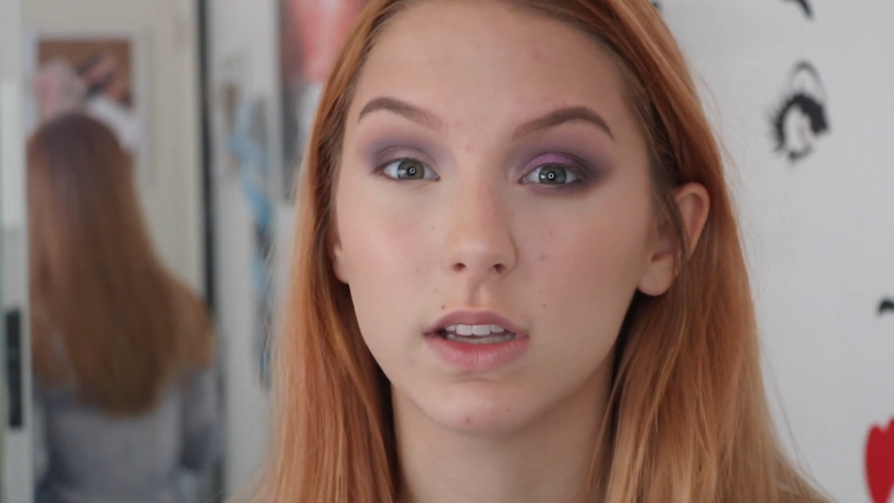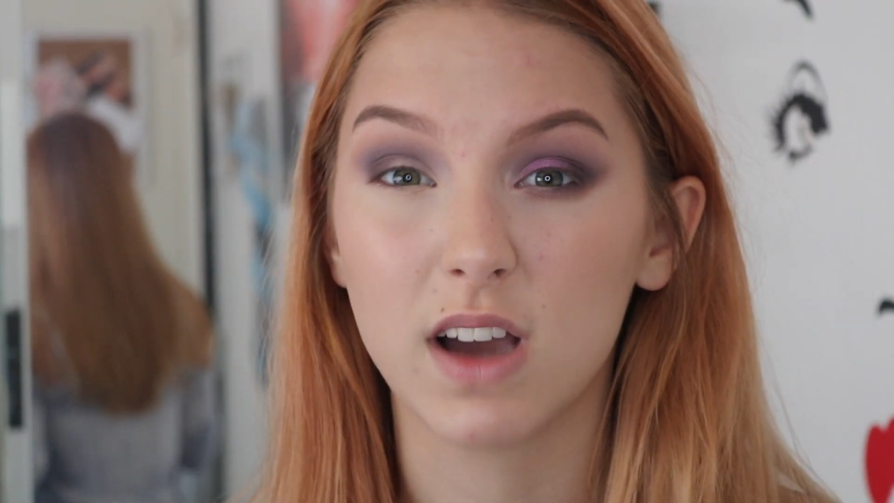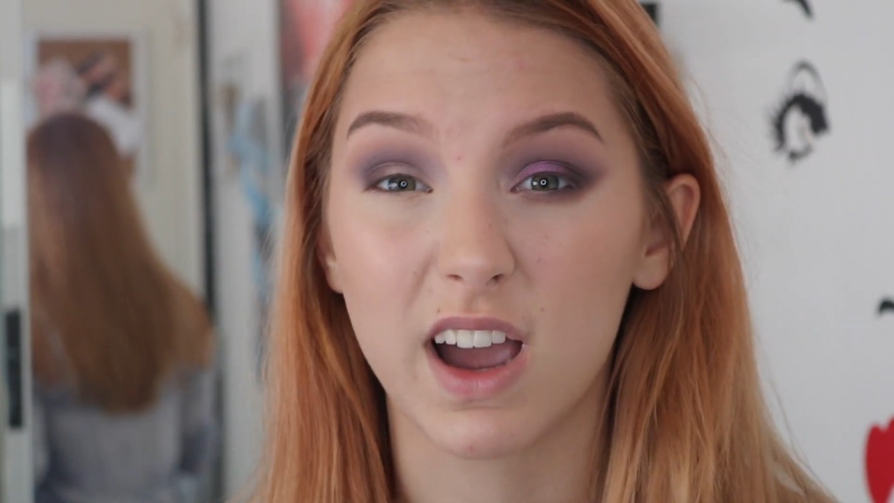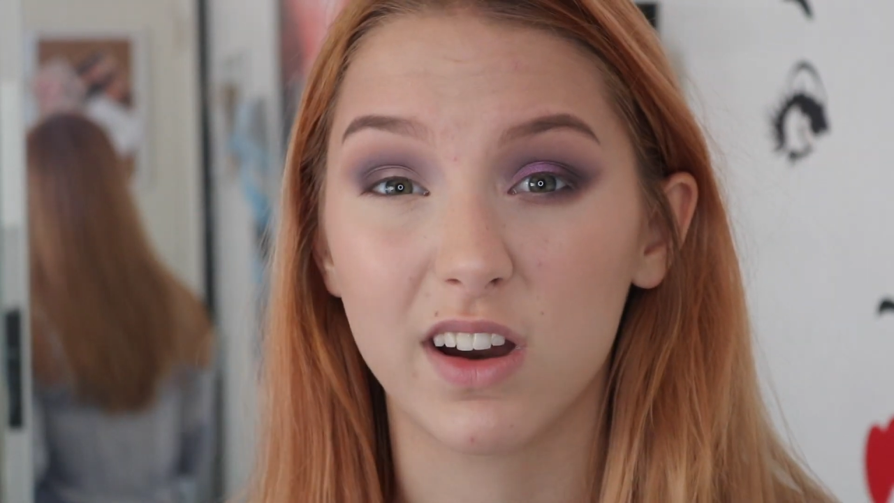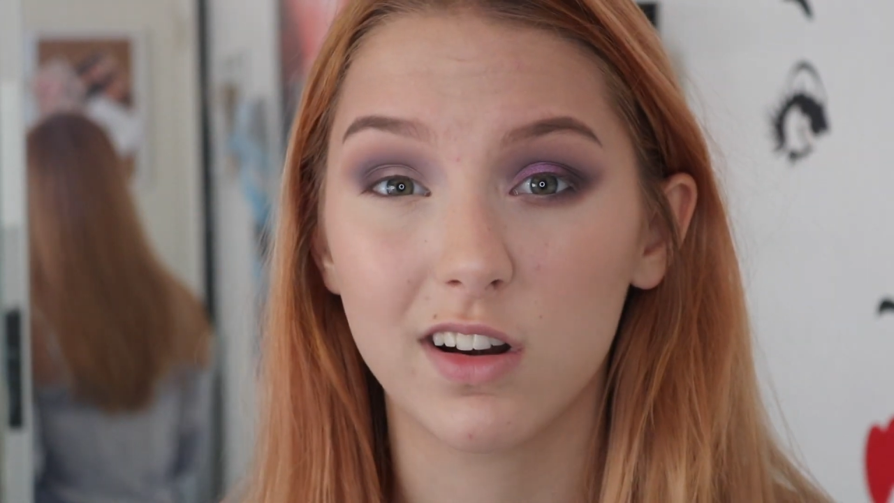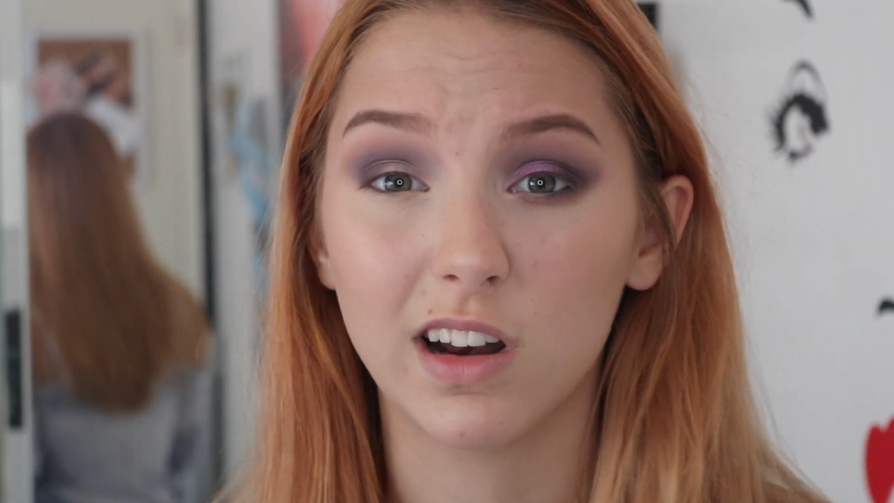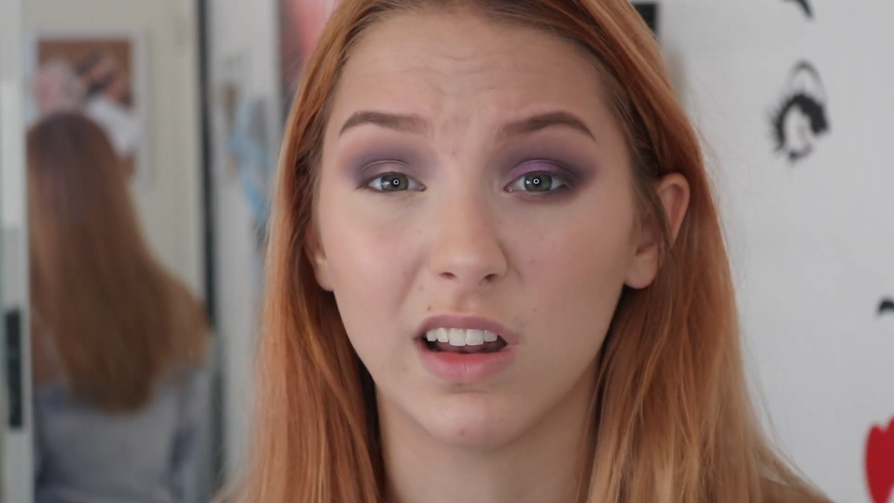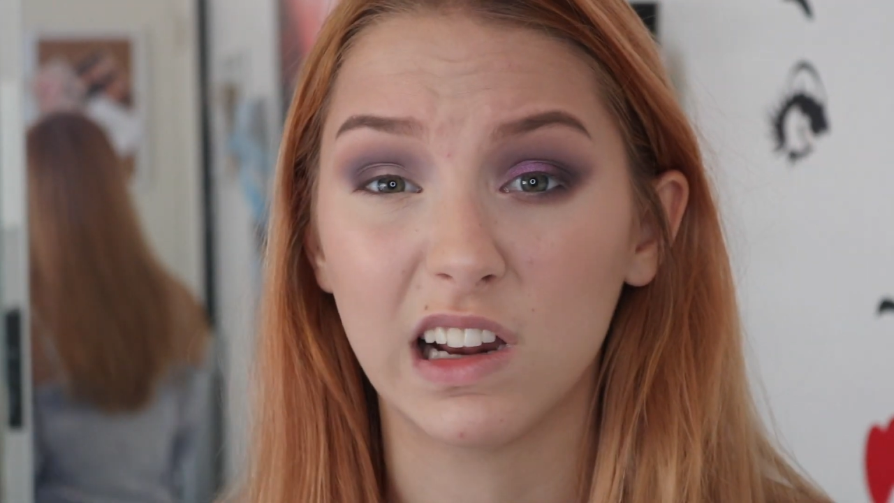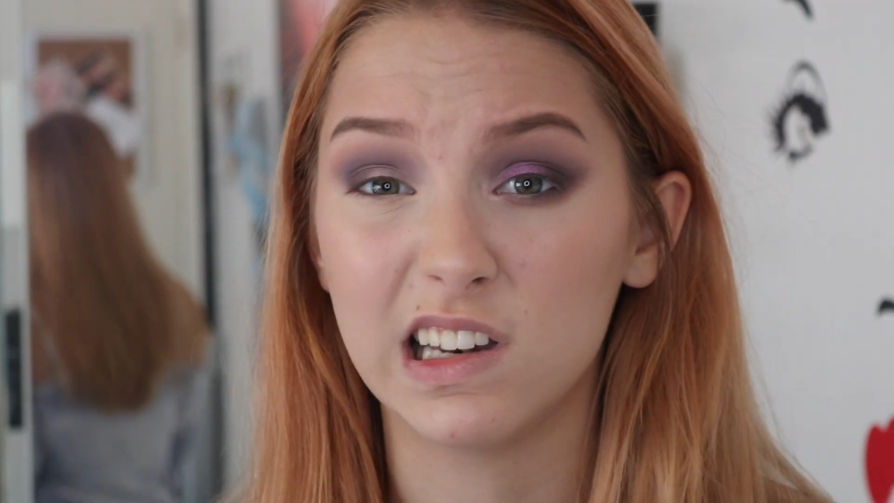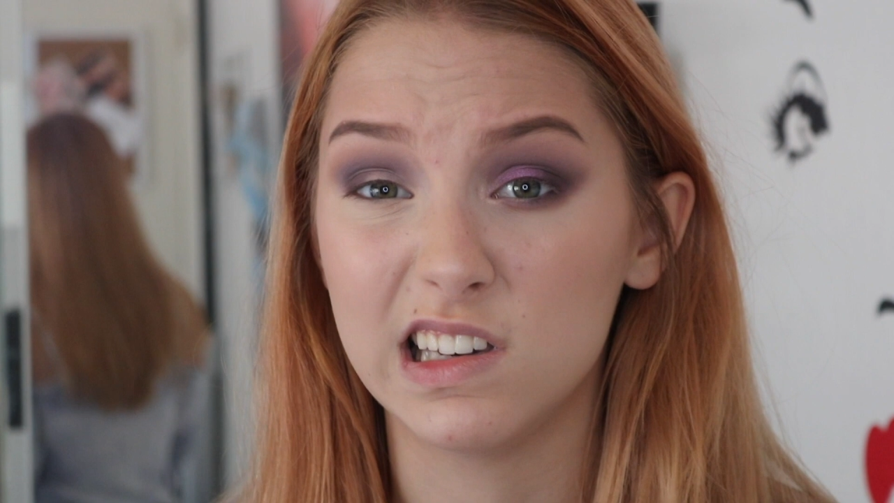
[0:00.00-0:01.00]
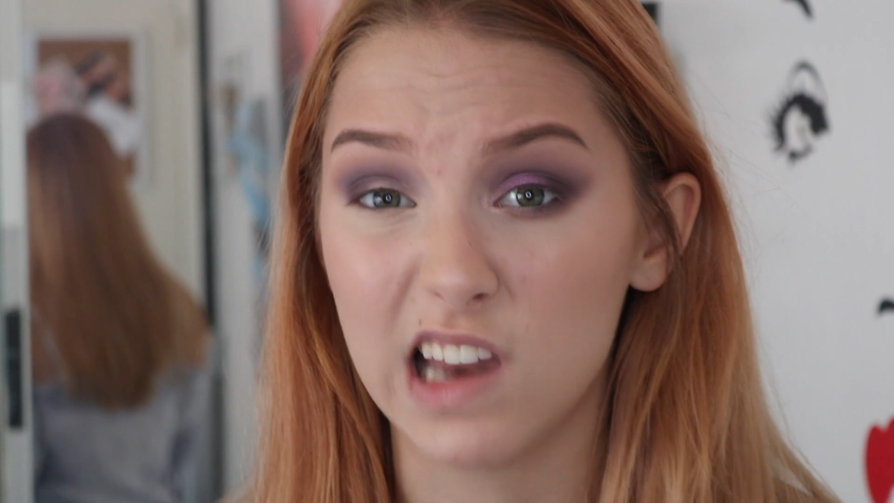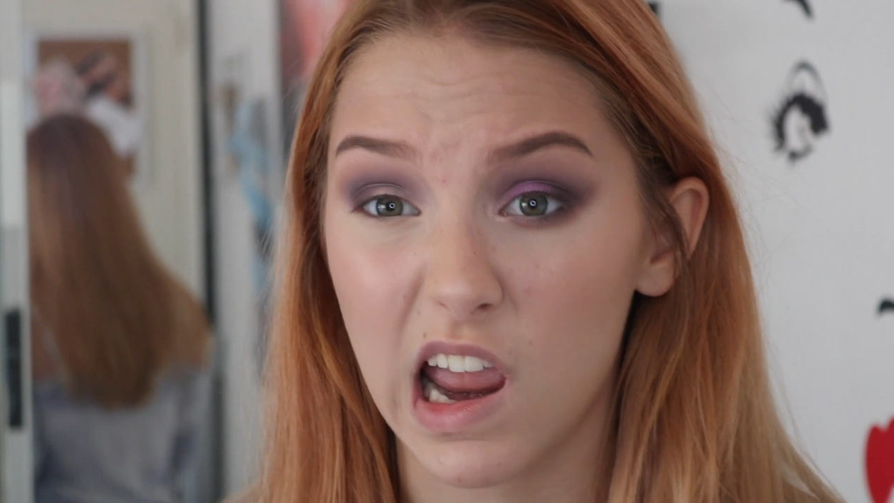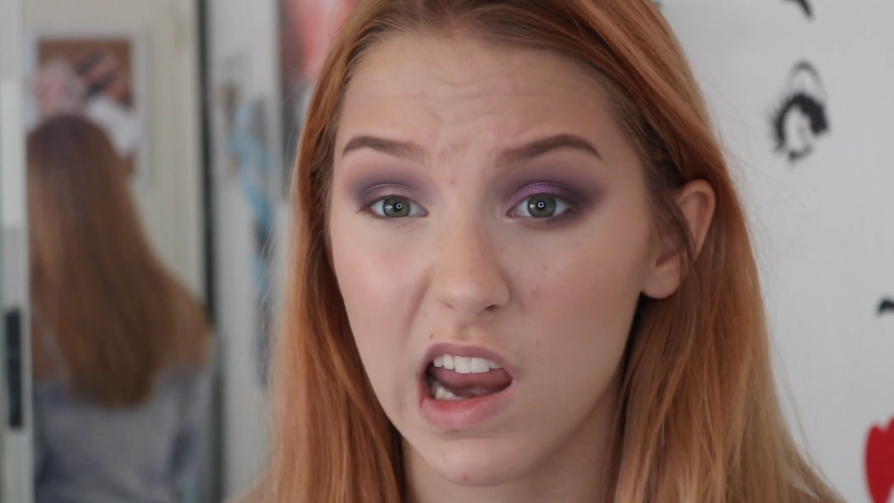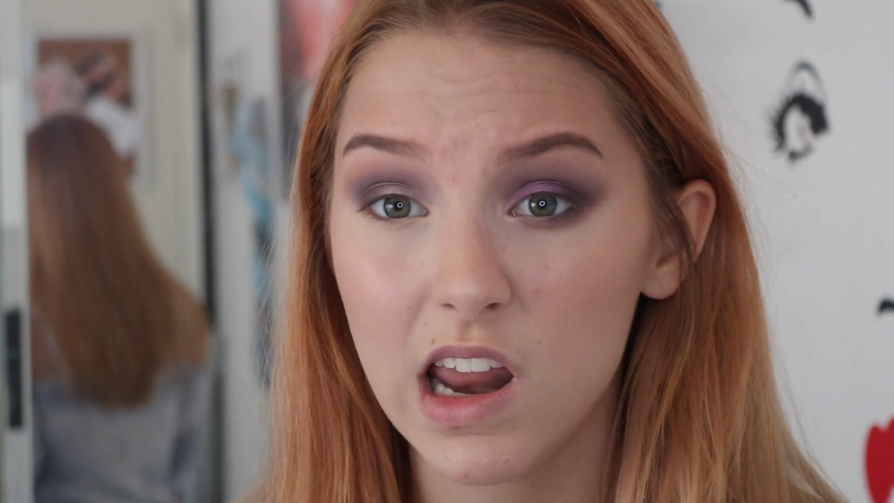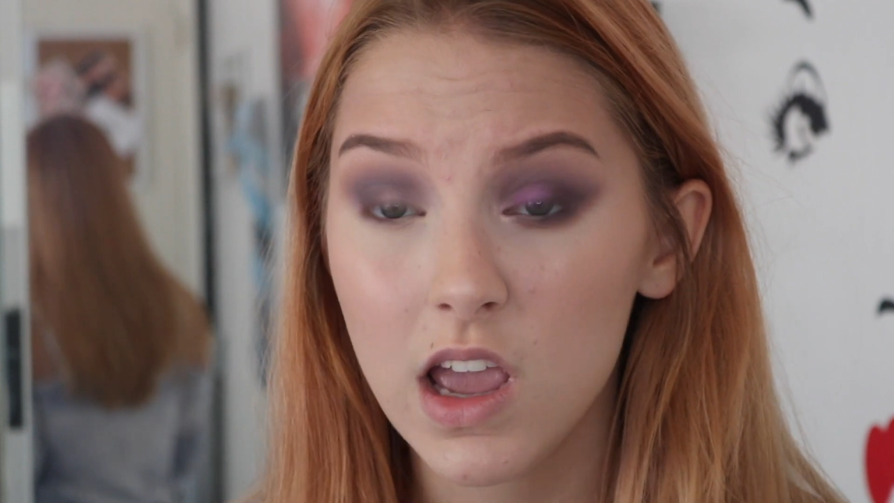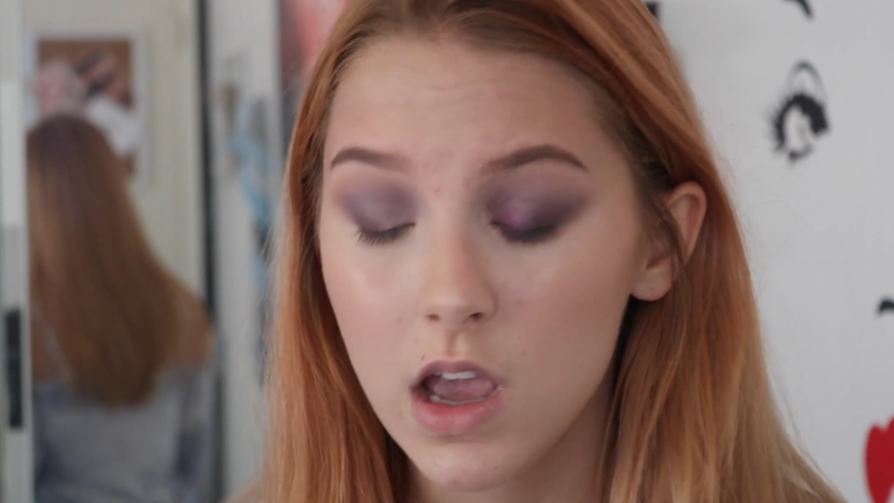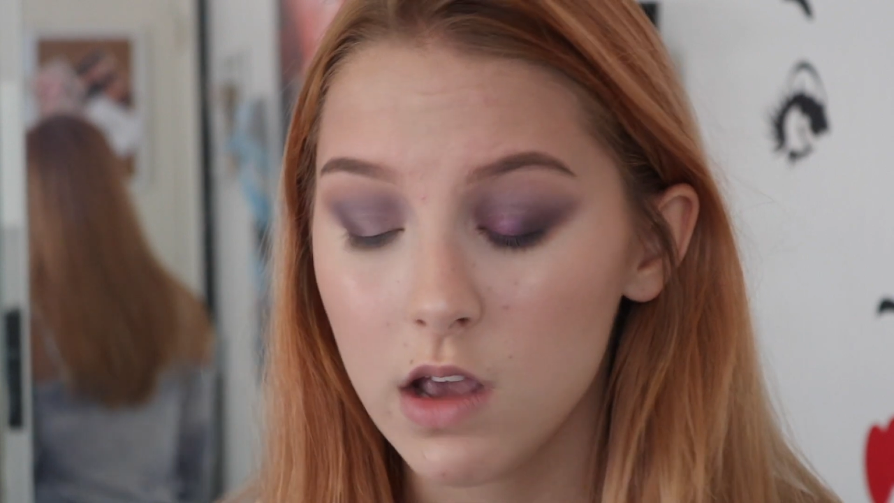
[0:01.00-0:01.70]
tired and like dead.